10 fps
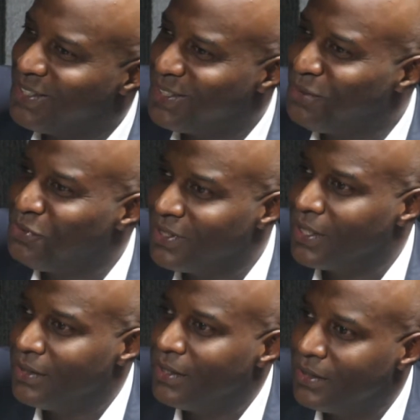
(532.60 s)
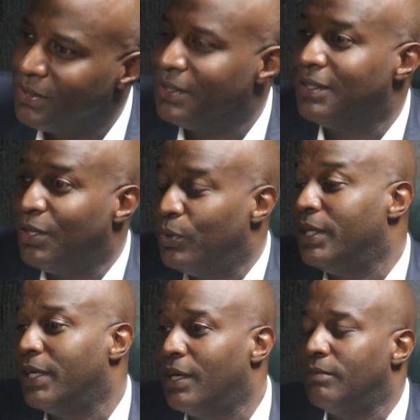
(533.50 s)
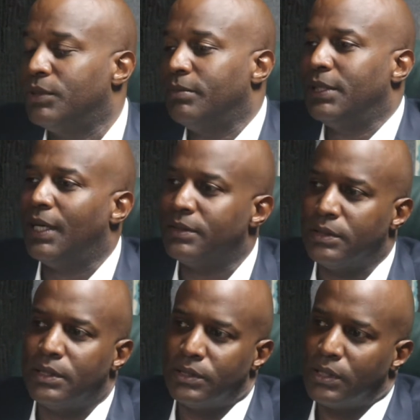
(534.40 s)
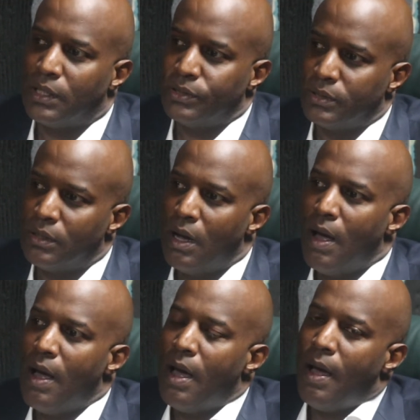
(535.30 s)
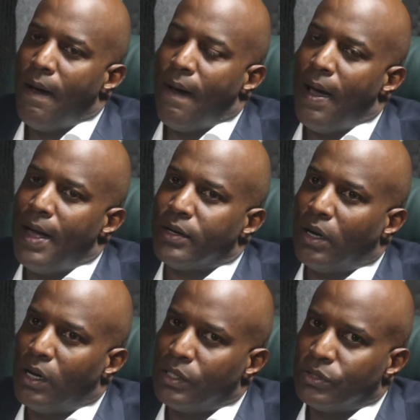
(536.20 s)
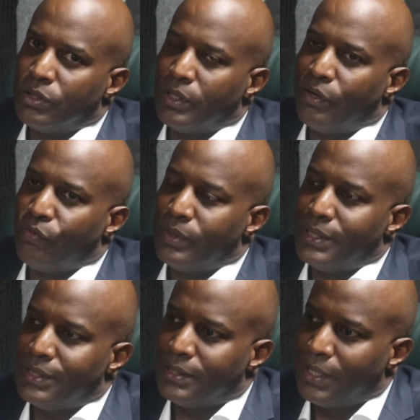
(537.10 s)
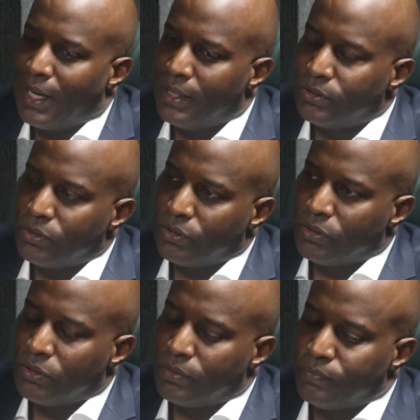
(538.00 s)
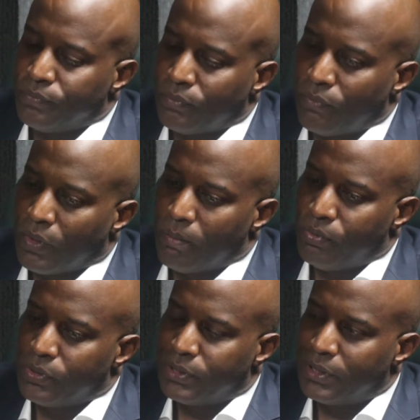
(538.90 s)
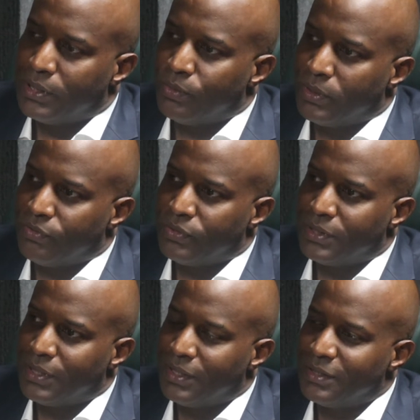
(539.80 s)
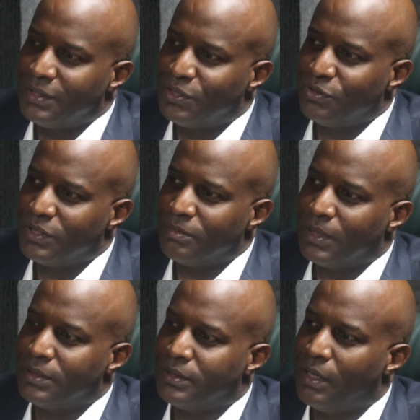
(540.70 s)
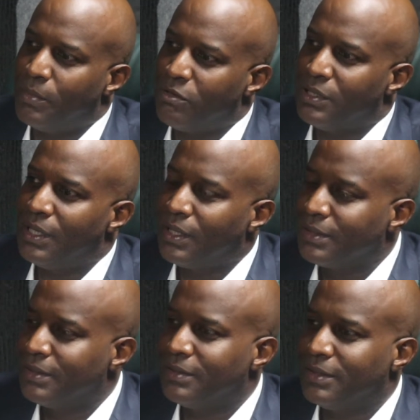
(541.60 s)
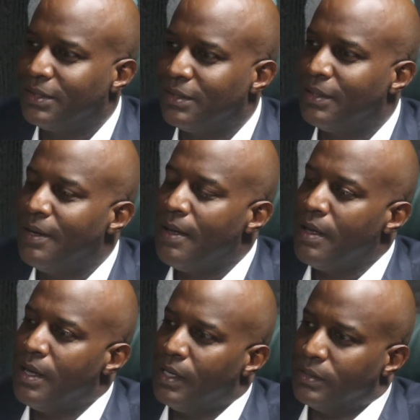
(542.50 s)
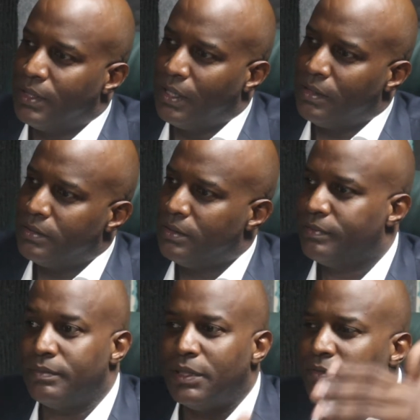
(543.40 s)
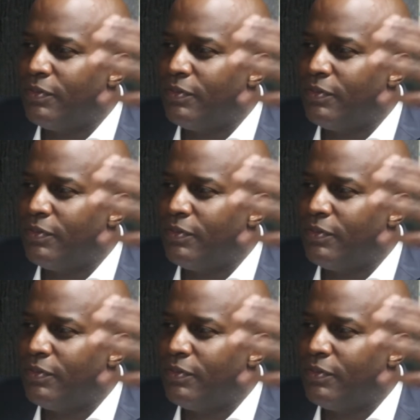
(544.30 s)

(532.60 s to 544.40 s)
a different condition, and then when they come to me, that's the discussion. If we decide to proceed with a fertility treatment, some are reluctant to tell their